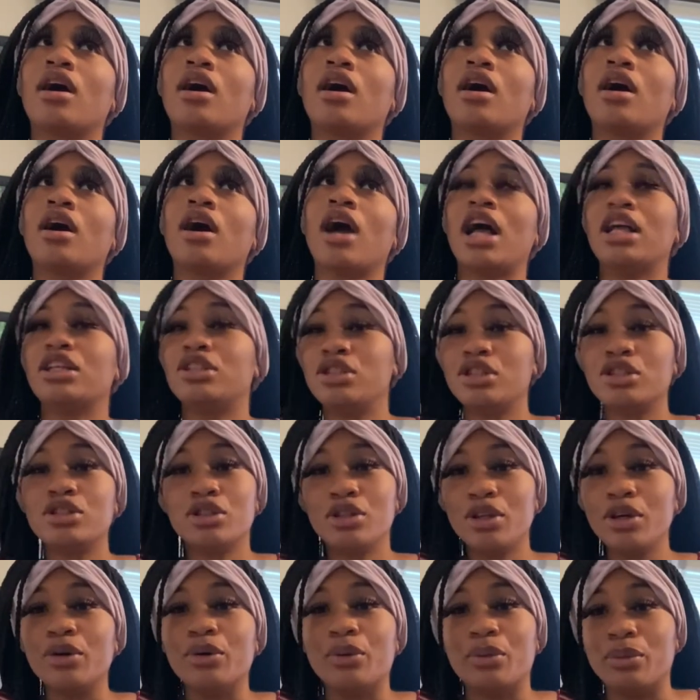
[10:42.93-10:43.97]
I just
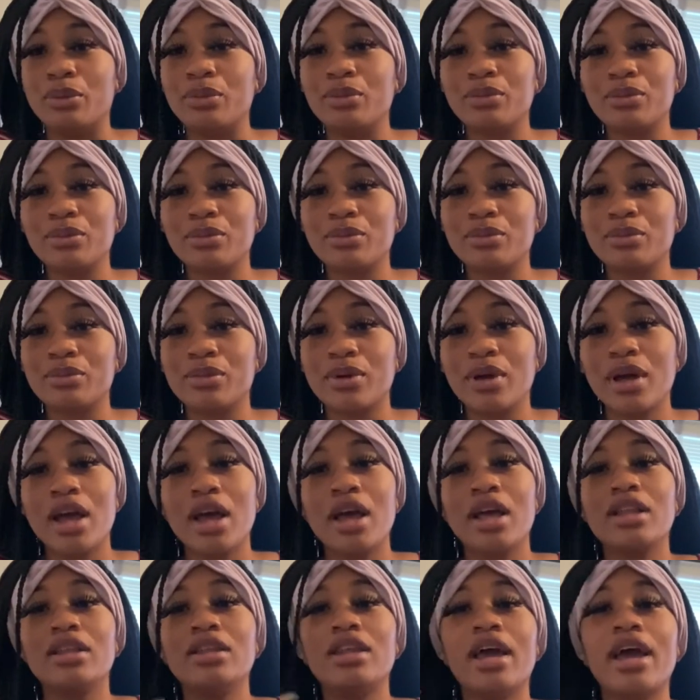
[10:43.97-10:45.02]
knew
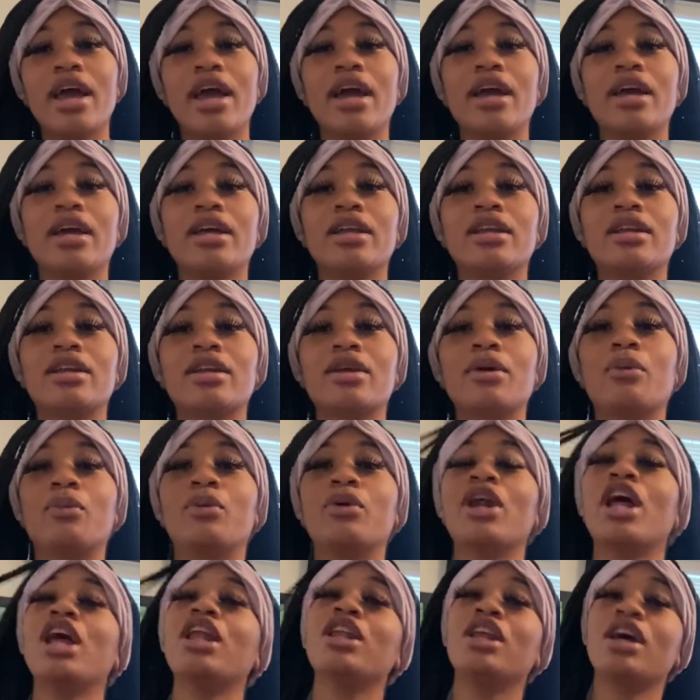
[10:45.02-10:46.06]
that
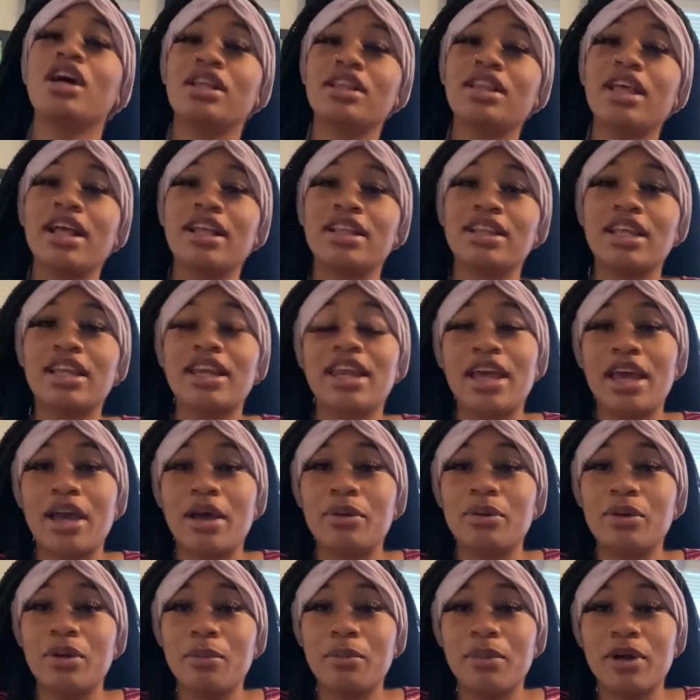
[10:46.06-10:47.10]
when I looked at the
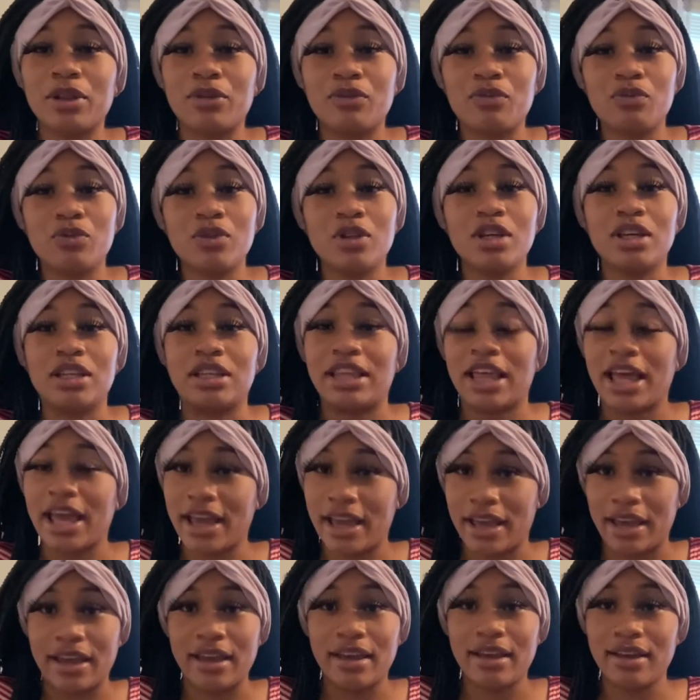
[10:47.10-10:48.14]

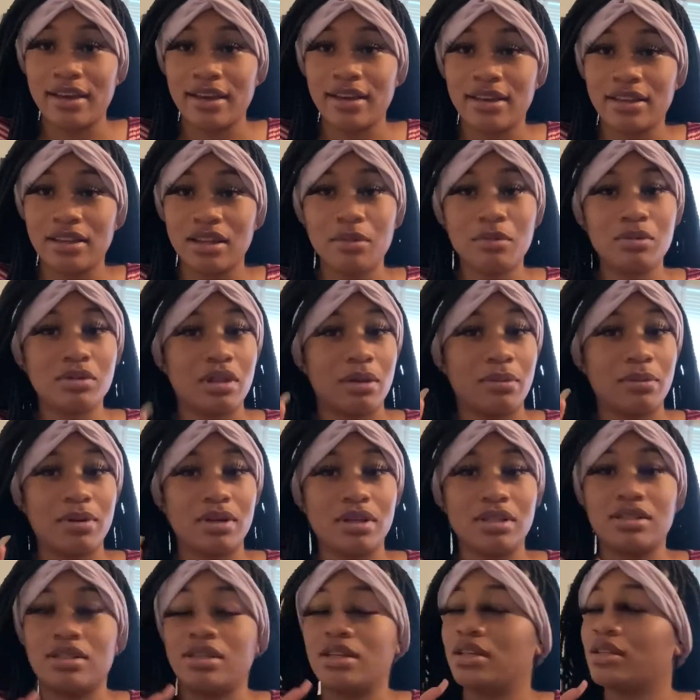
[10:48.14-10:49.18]
thing, let me stop
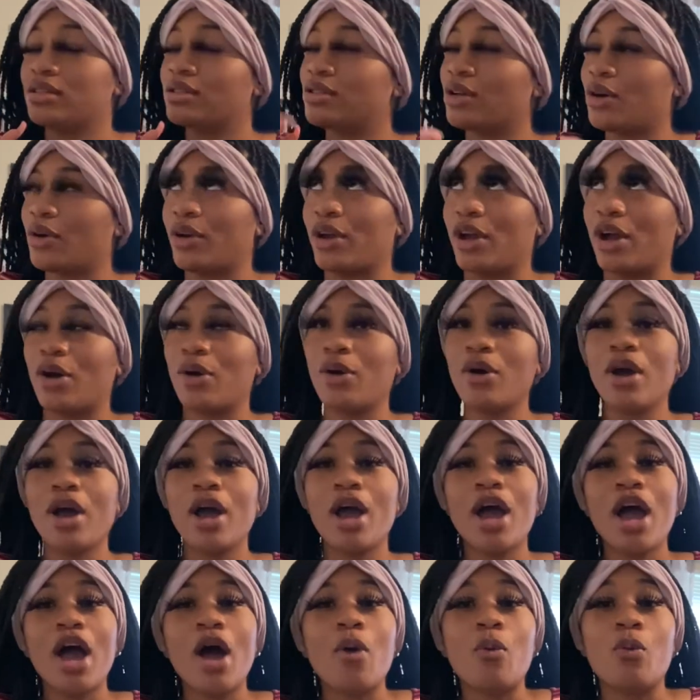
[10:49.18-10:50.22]
cussing. Sorry, y'all.
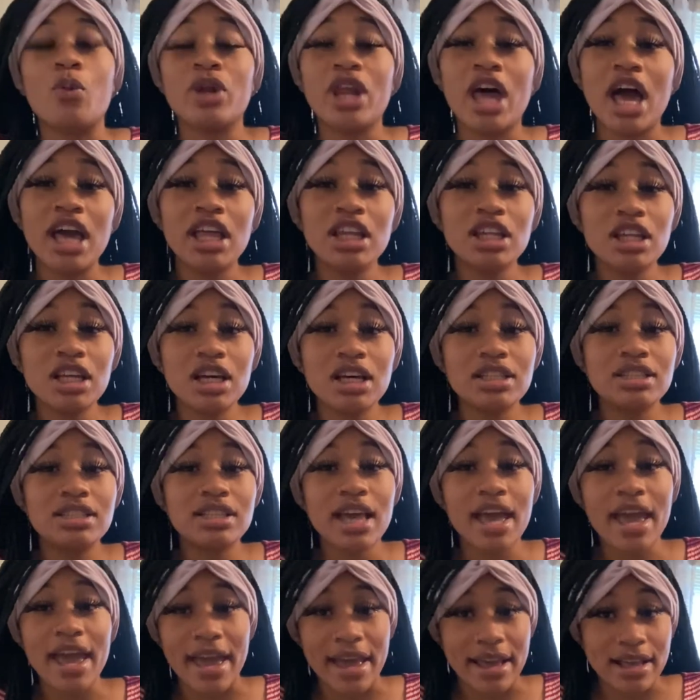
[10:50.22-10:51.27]
When I
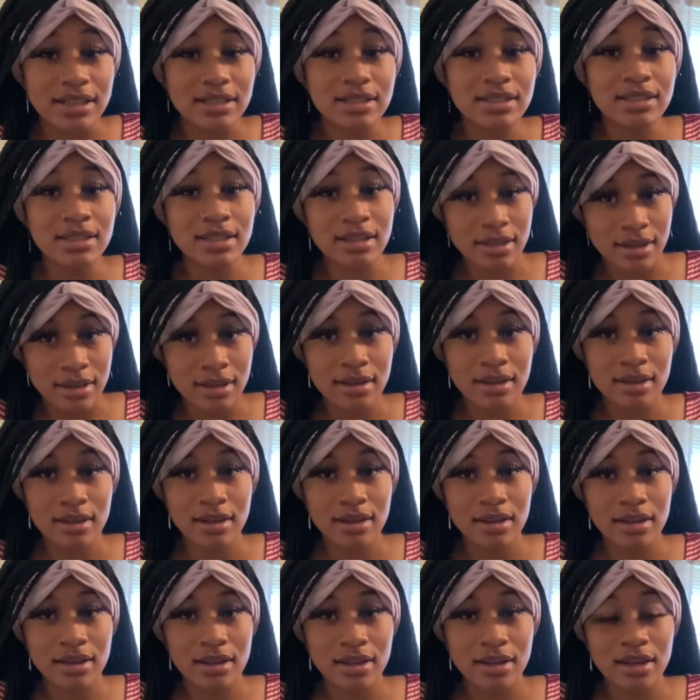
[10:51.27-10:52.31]
looked at
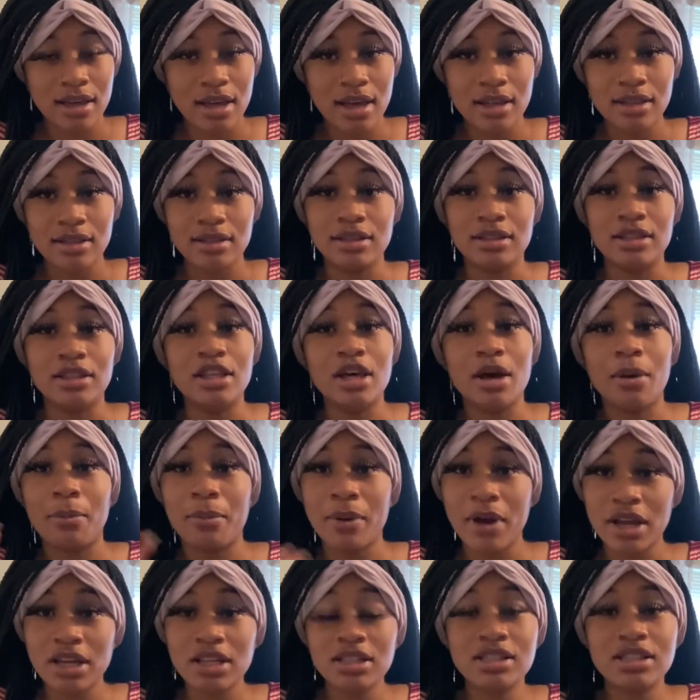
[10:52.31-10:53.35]
the
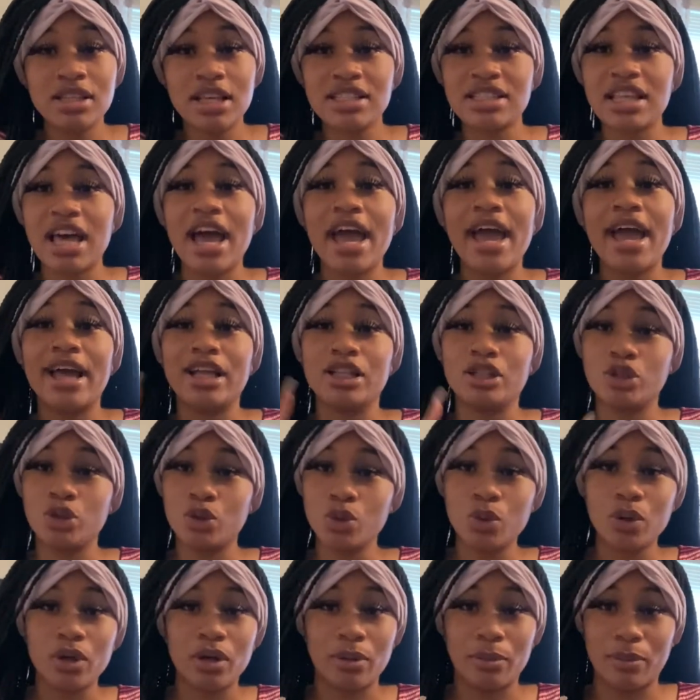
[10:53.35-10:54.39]
pregnancy test, I had
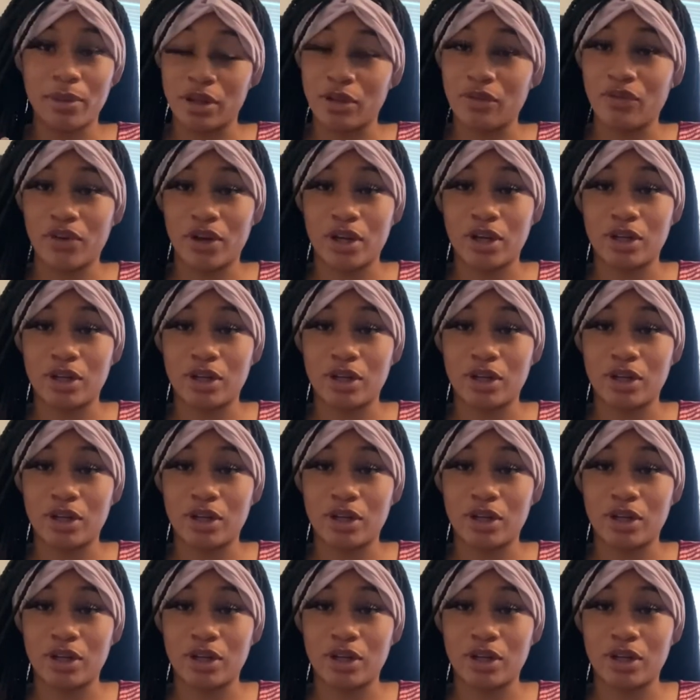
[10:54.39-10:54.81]
two of them motherfuckers.